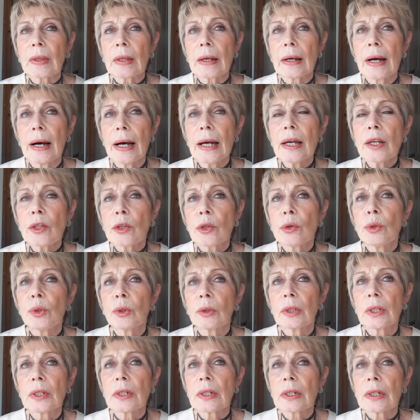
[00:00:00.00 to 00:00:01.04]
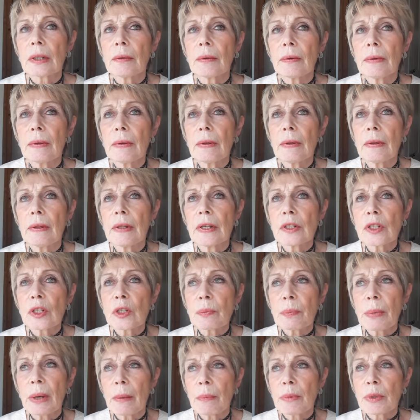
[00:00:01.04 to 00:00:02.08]
I thought that this is
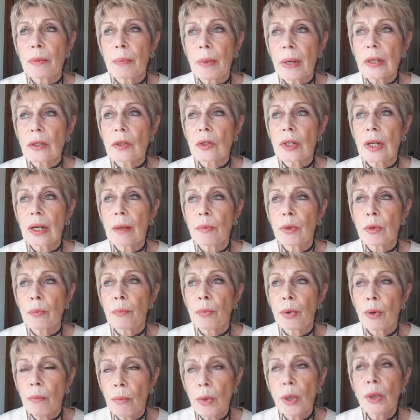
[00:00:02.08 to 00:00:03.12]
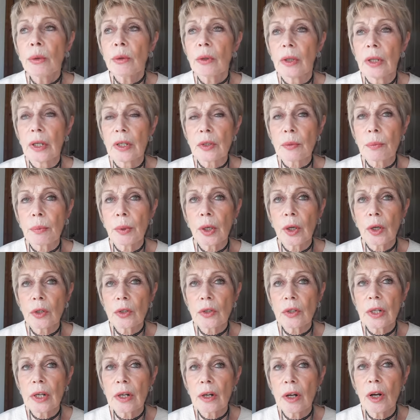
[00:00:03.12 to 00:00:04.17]
perhaps the best time to promote this, because
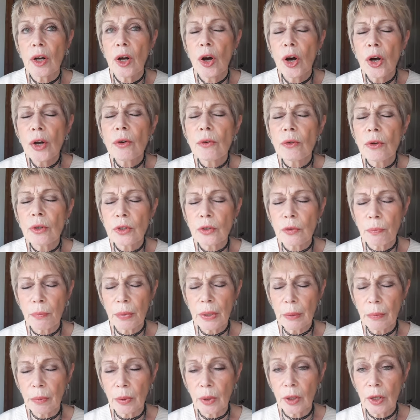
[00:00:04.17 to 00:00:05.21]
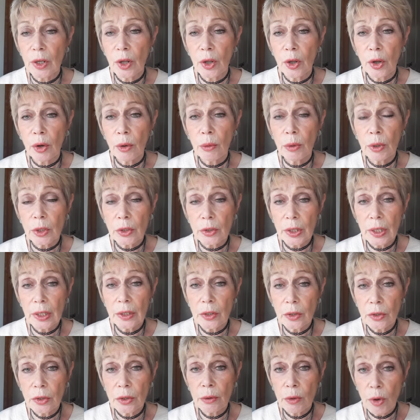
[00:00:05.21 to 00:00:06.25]
there are hundreds of people who are trying to
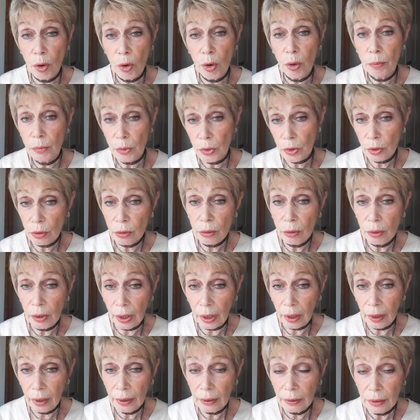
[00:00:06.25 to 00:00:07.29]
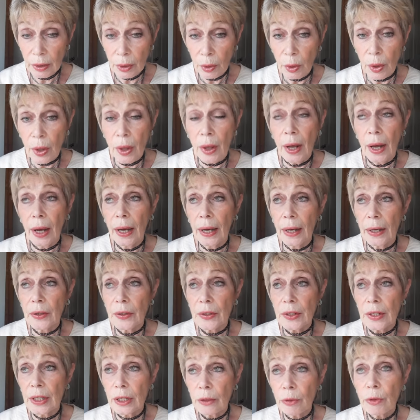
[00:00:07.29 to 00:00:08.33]
do homeschooling. And
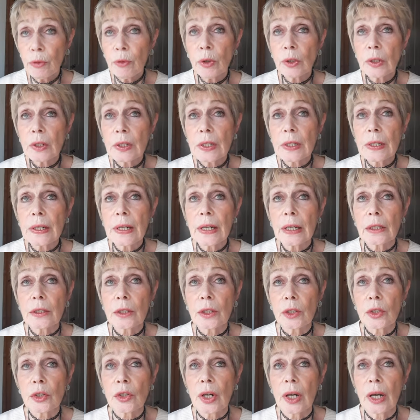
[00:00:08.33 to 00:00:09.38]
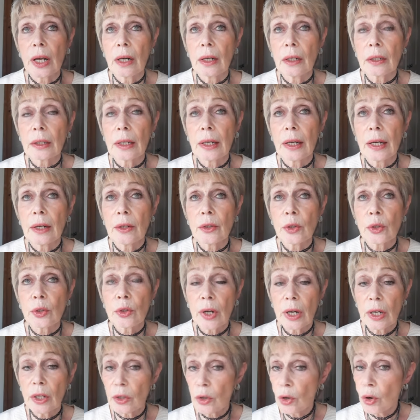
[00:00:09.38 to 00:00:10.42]
if you've got a dyslexic child and you're
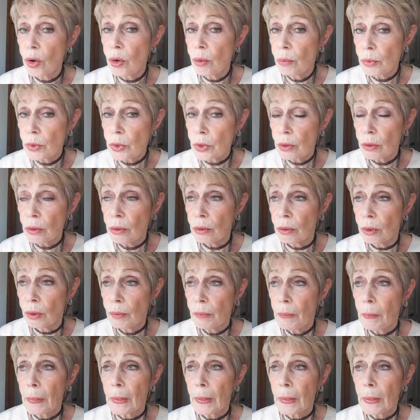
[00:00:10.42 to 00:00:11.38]
trying to homeschool,